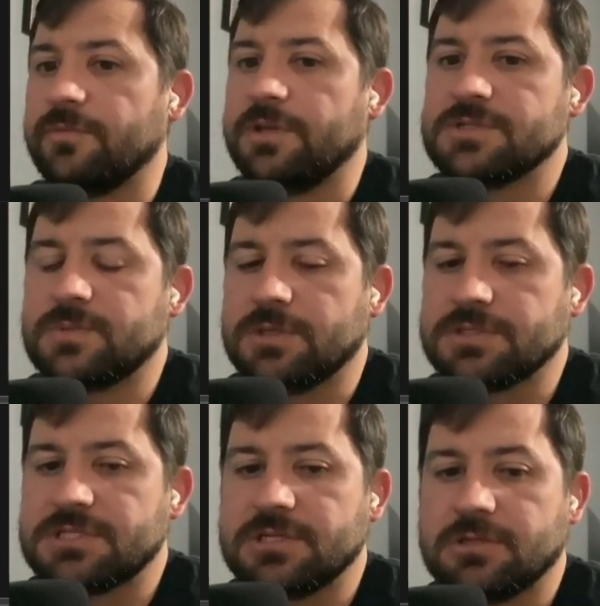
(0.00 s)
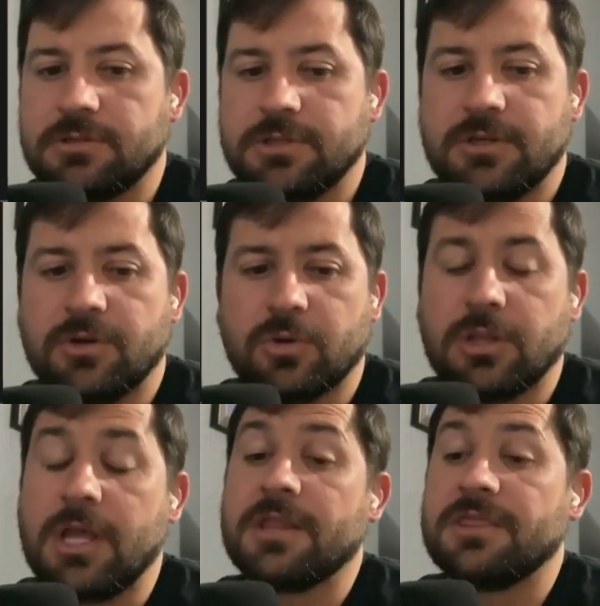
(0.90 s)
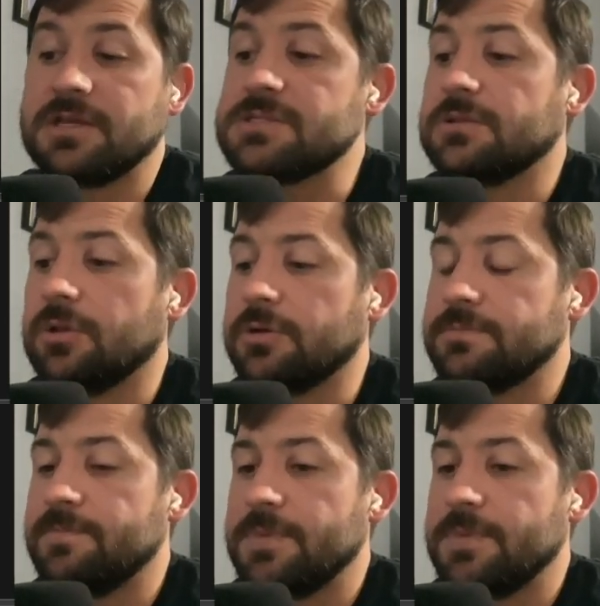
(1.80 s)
me as well still, or a lot of things to learn.